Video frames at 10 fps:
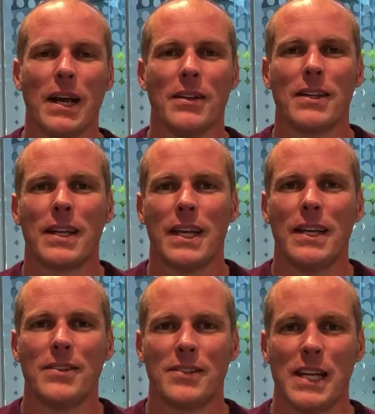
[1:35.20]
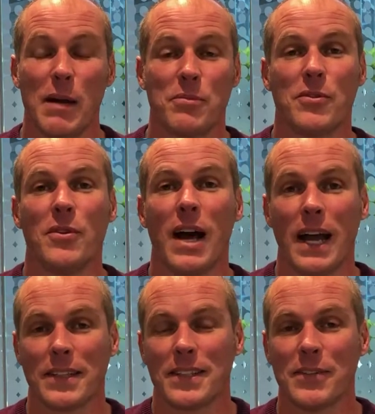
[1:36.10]
out the key steps or
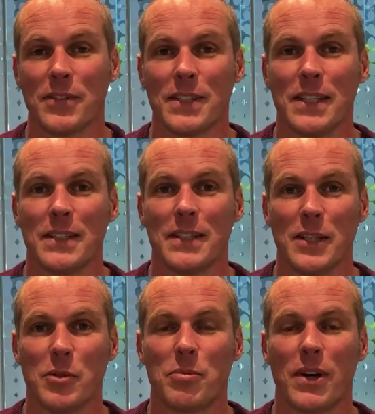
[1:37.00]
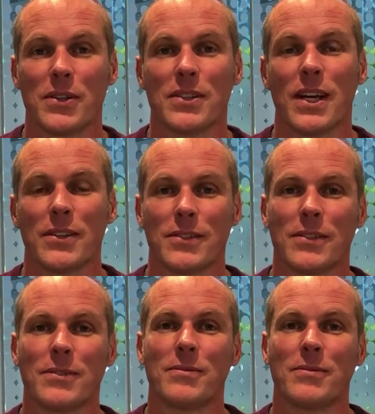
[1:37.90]
activities in the process.